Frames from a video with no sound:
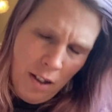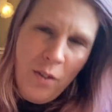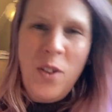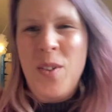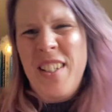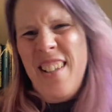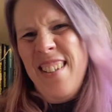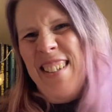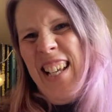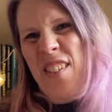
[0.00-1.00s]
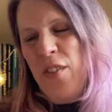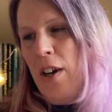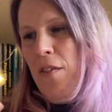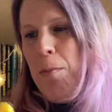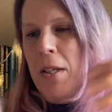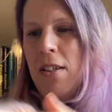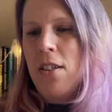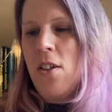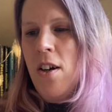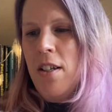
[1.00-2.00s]
No, it doesn't take forever, because the
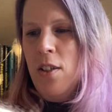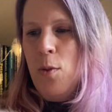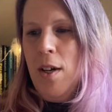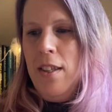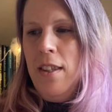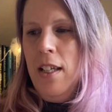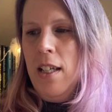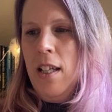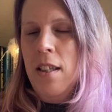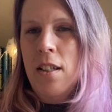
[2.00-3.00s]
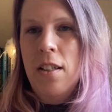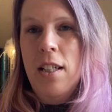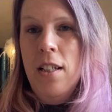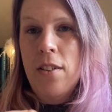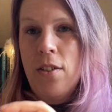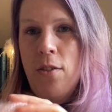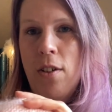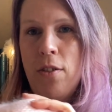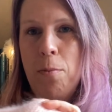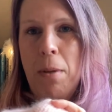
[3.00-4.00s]
yarn is quite thick and the needles are
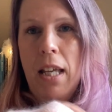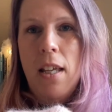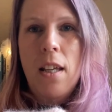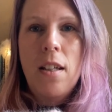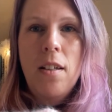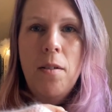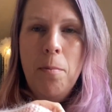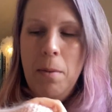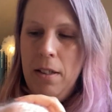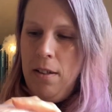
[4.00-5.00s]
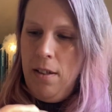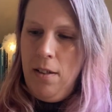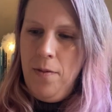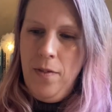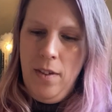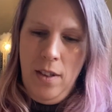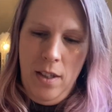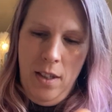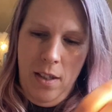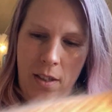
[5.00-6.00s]
also big. But
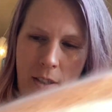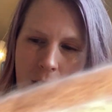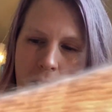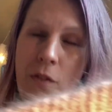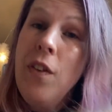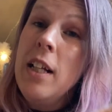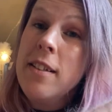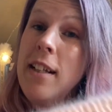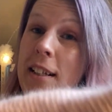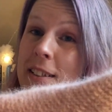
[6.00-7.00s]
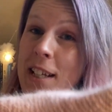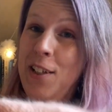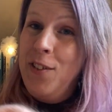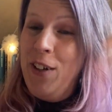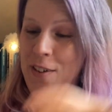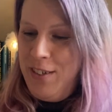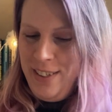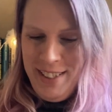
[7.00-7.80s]
it feels like it takes forever.